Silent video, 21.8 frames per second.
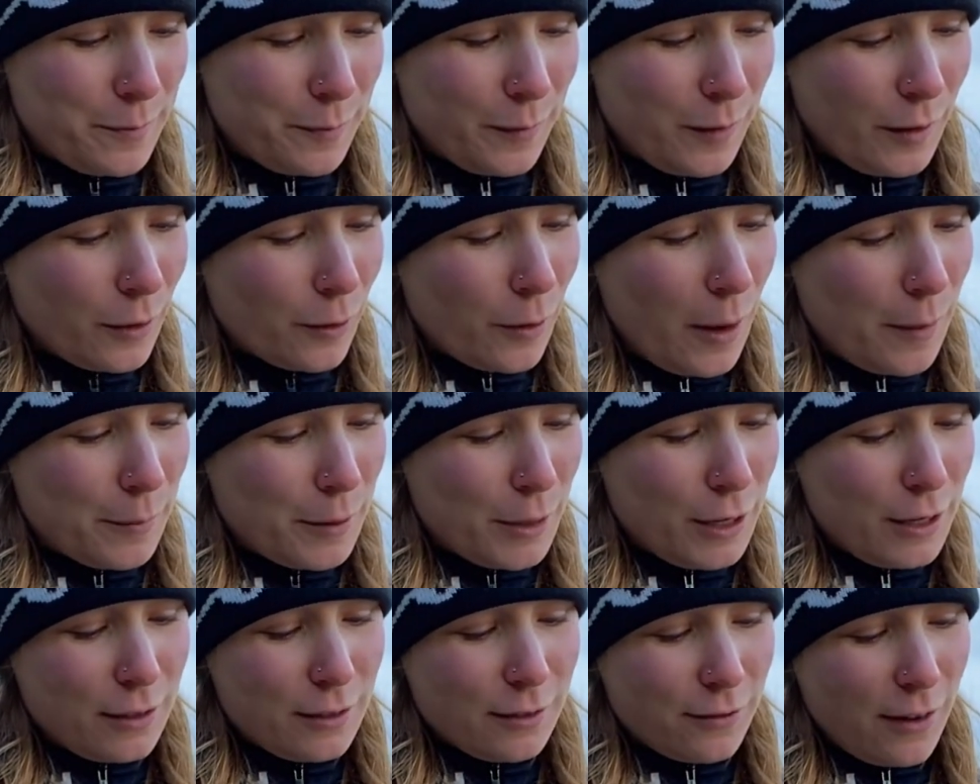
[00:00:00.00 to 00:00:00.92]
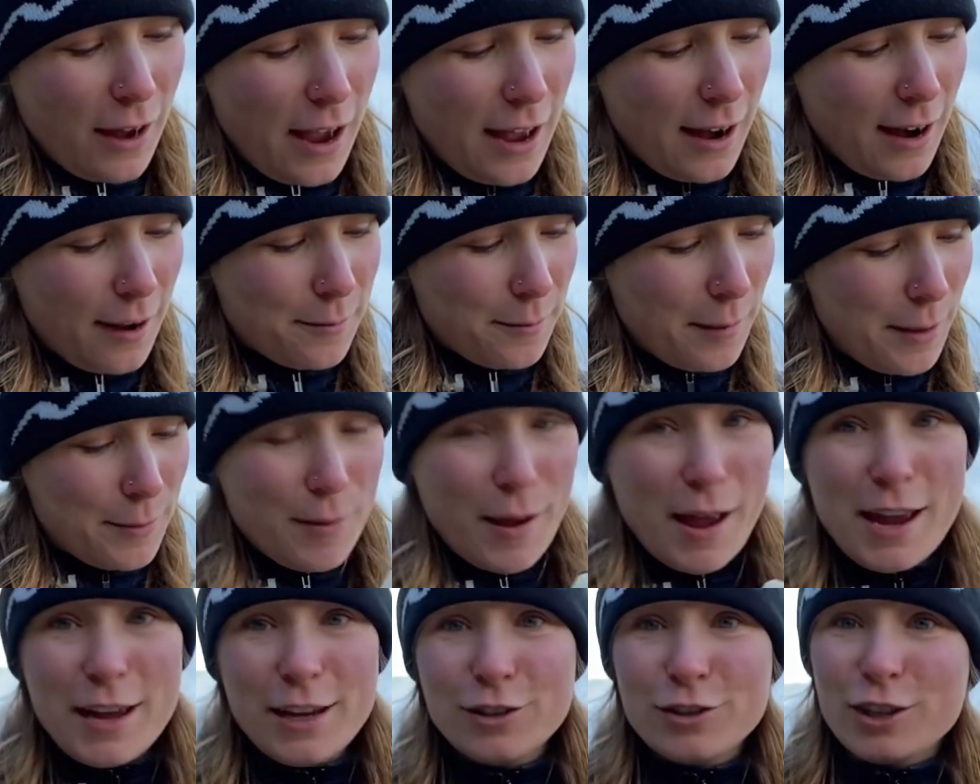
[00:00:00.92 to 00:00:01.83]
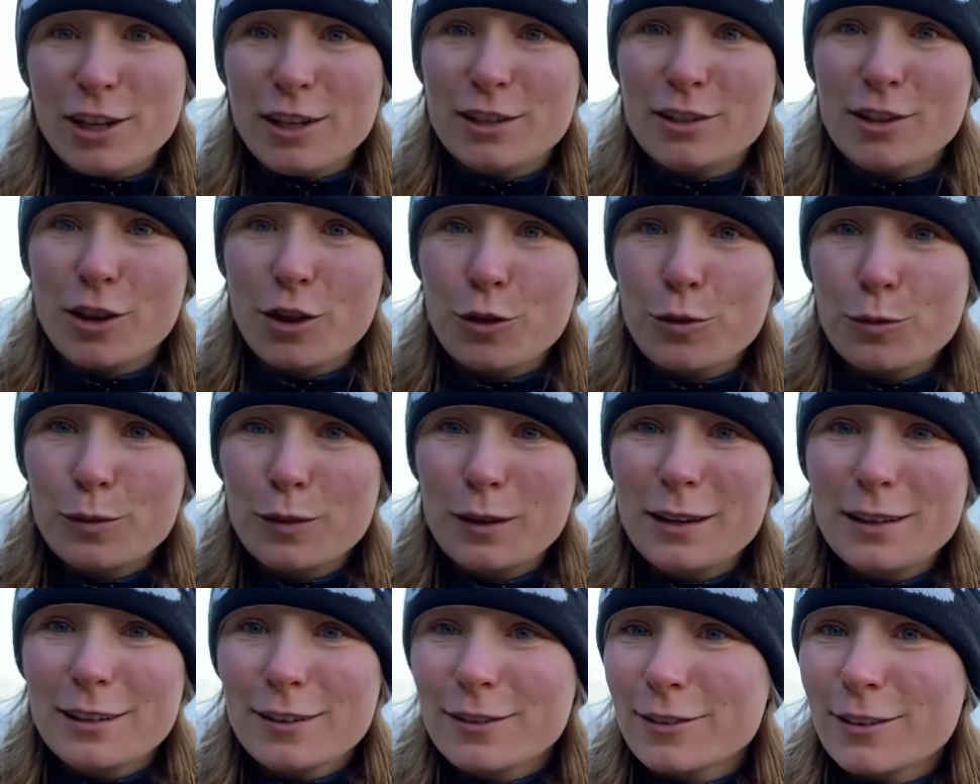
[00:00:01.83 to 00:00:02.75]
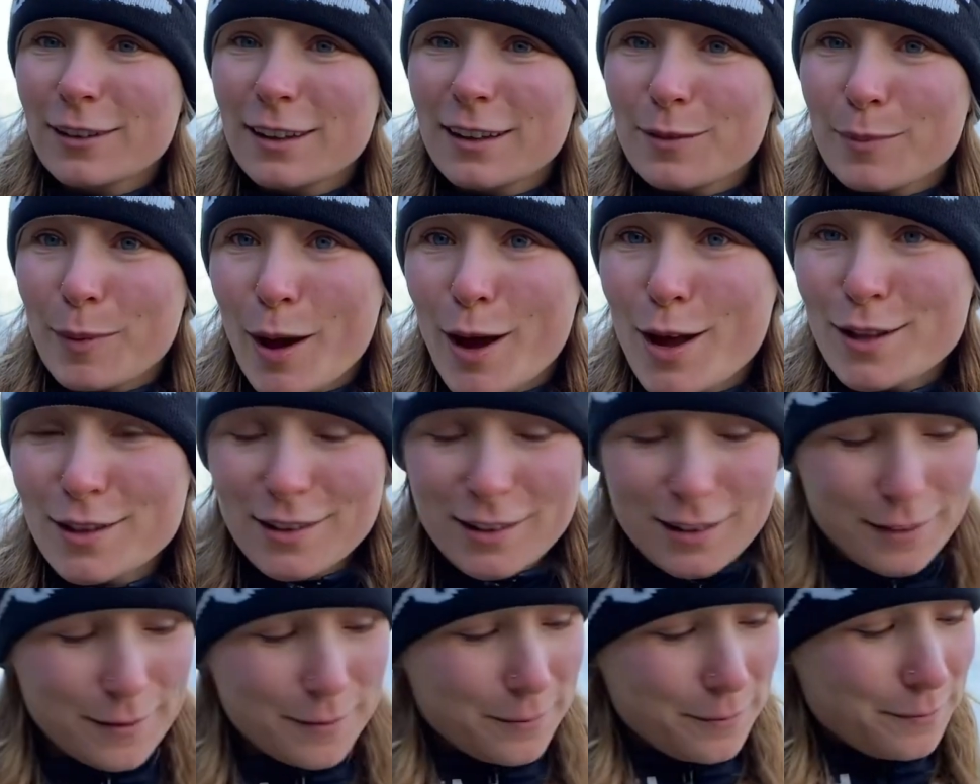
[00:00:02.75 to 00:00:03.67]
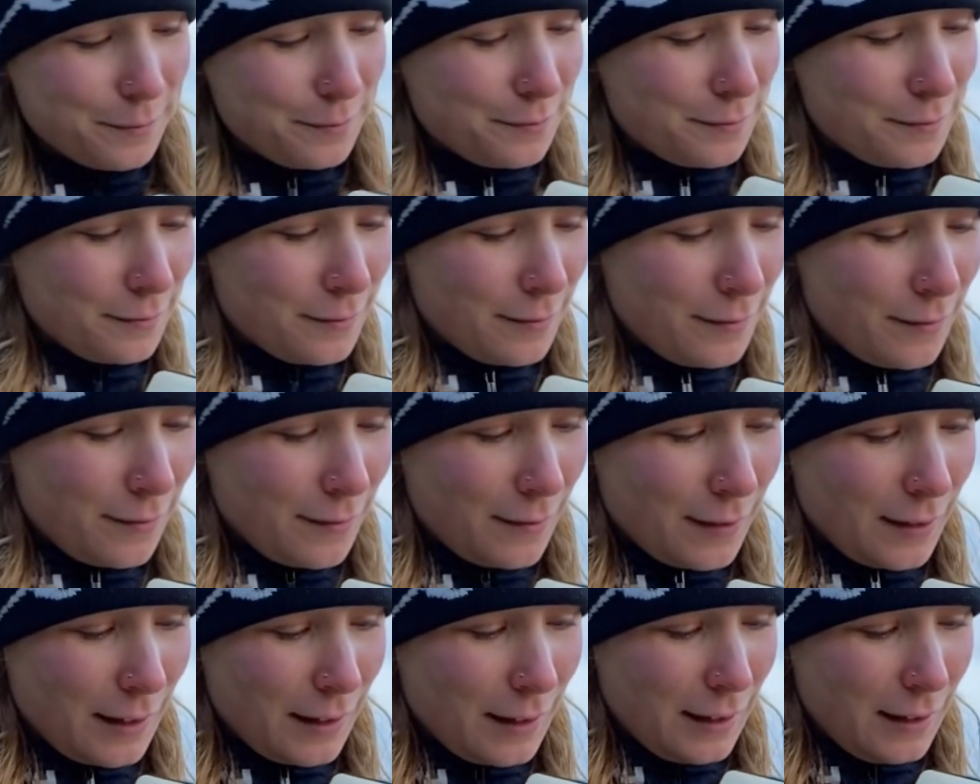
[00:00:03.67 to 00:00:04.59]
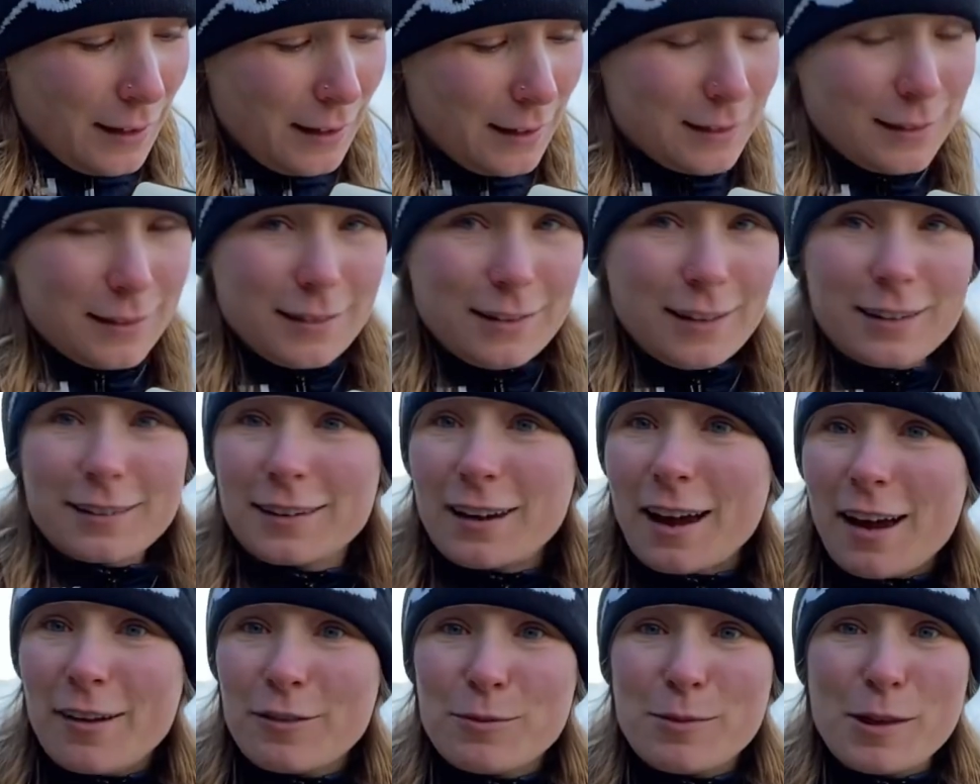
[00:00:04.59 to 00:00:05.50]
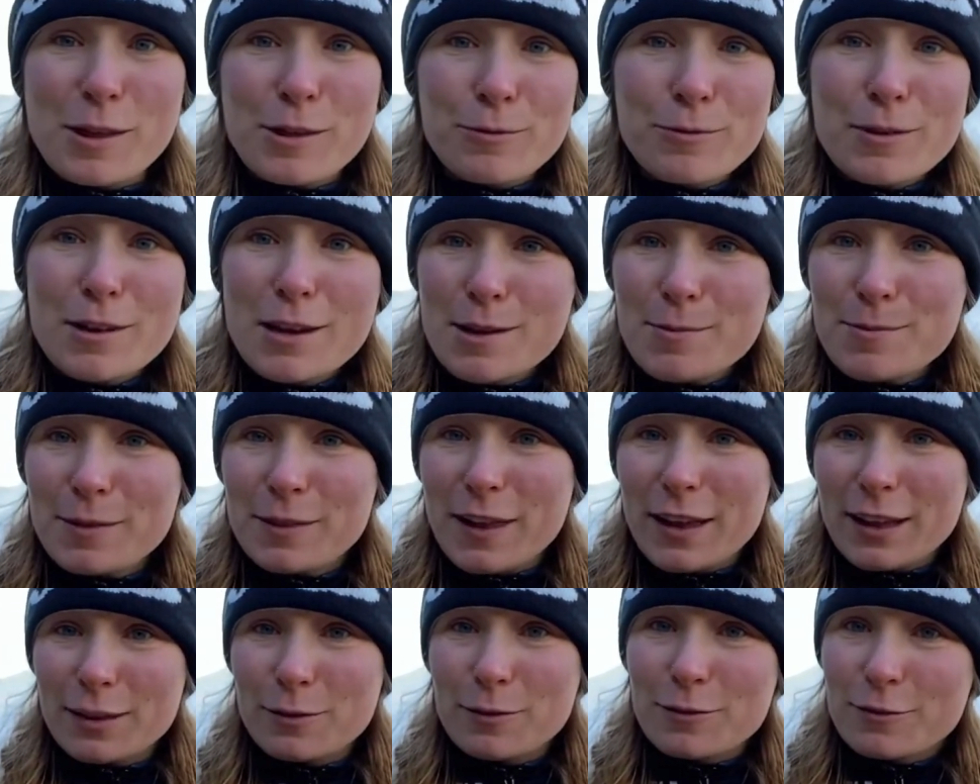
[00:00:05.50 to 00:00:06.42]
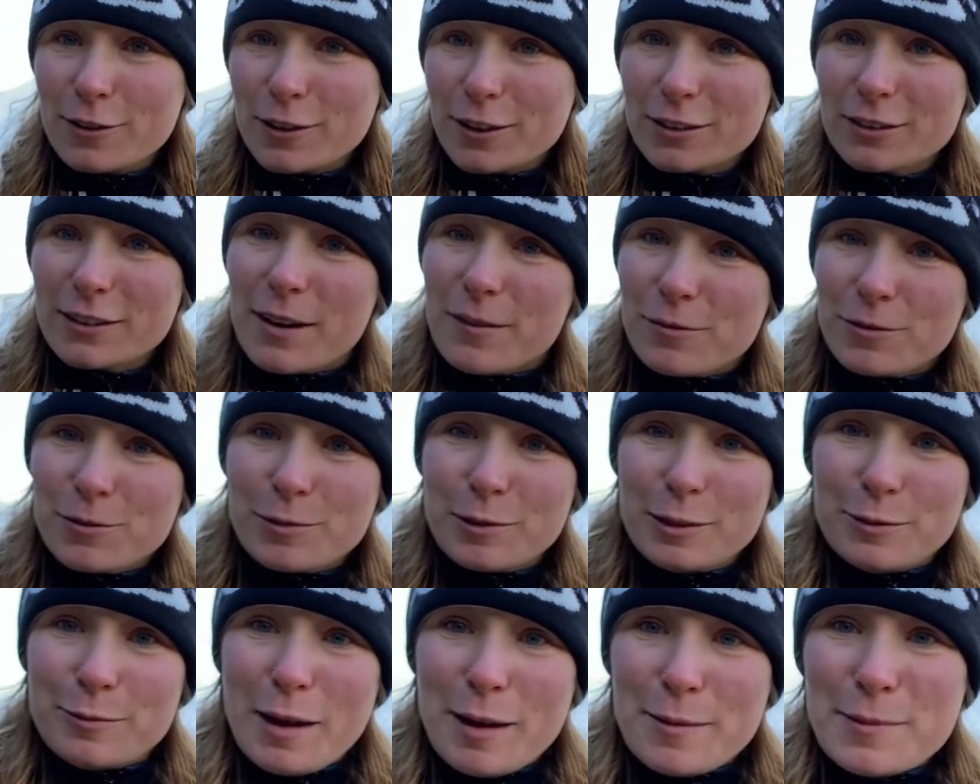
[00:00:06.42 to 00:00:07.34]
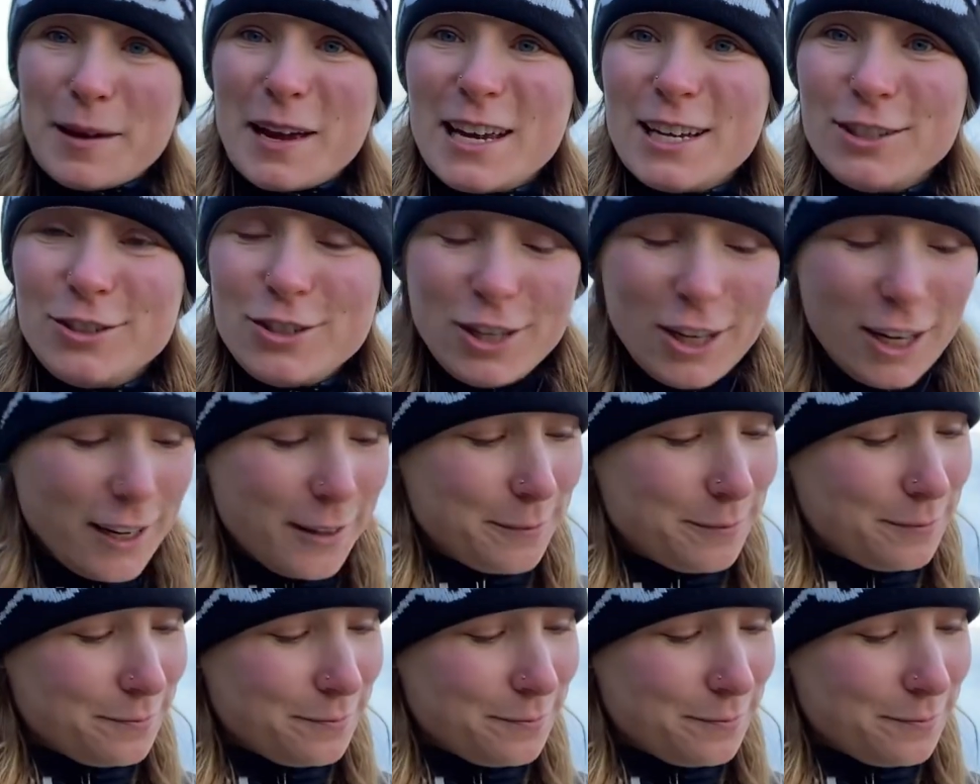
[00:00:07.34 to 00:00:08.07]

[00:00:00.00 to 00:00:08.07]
So I'm going to divide up my page into 3 different spots. Doesn't have to be 3, but that's what feels comfortable in my page here.